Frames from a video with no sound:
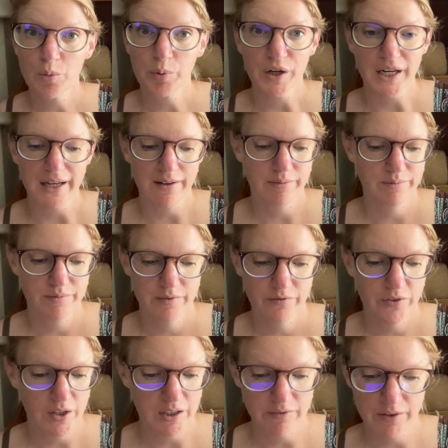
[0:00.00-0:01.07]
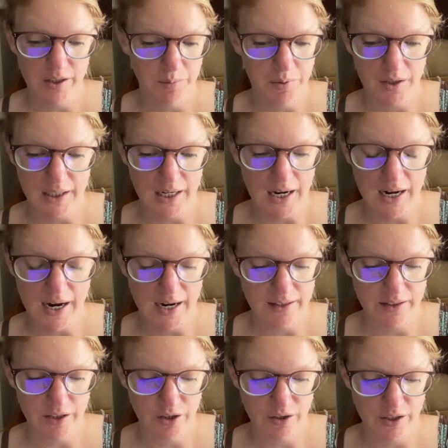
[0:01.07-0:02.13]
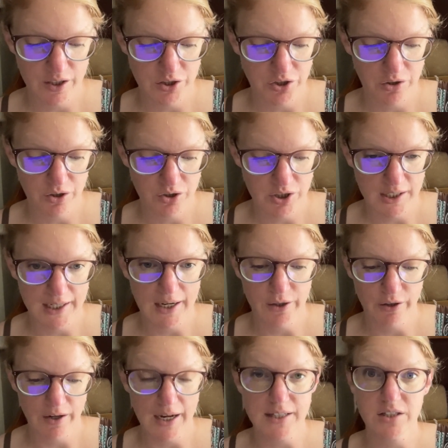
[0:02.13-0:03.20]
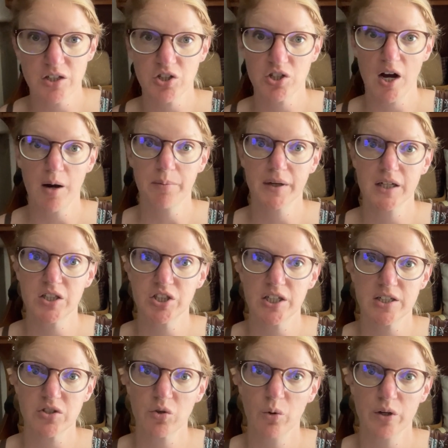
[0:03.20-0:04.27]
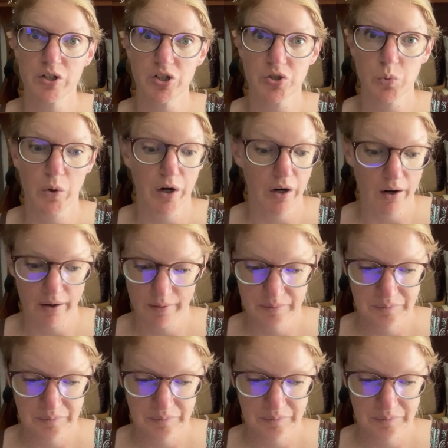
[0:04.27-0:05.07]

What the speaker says: pretty. Very, very pretty. I highly encourage you to go check out her Etsy shop because she has gorgeous work.